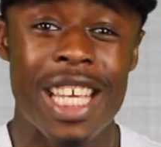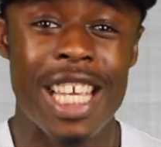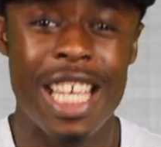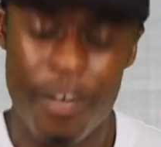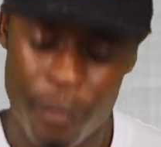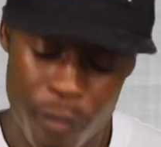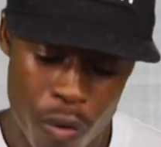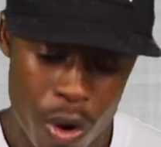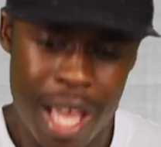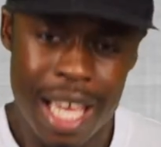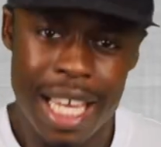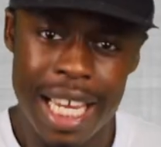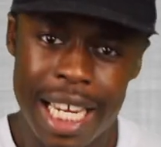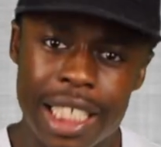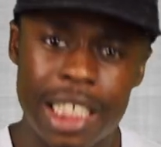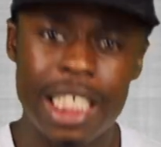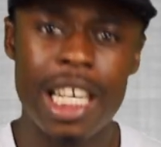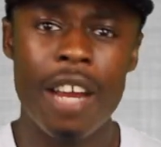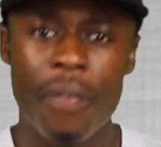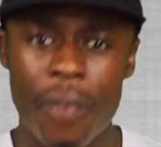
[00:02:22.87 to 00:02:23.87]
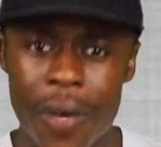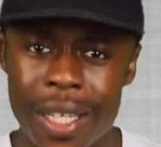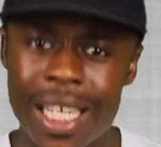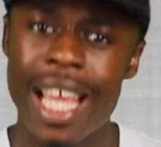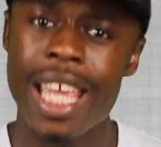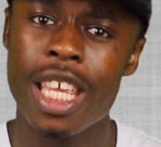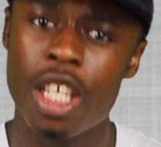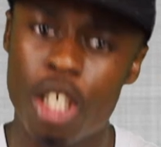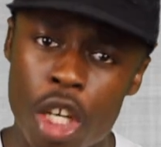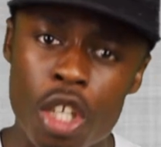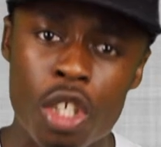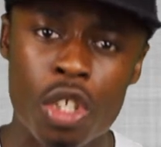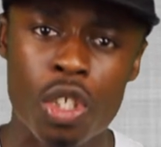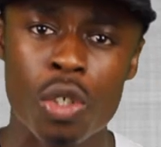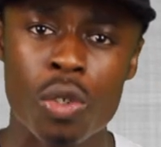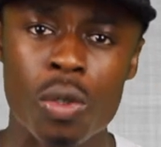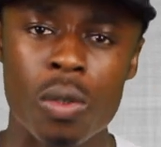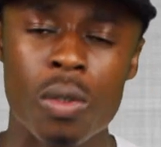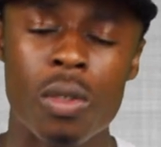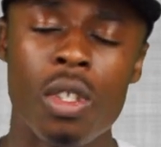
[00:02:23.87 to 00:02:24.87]
He thought he did everything that he could
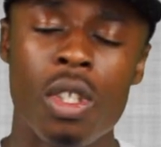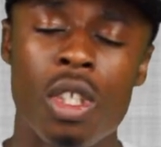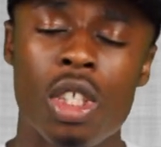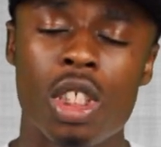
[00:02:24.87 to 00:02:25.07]
do.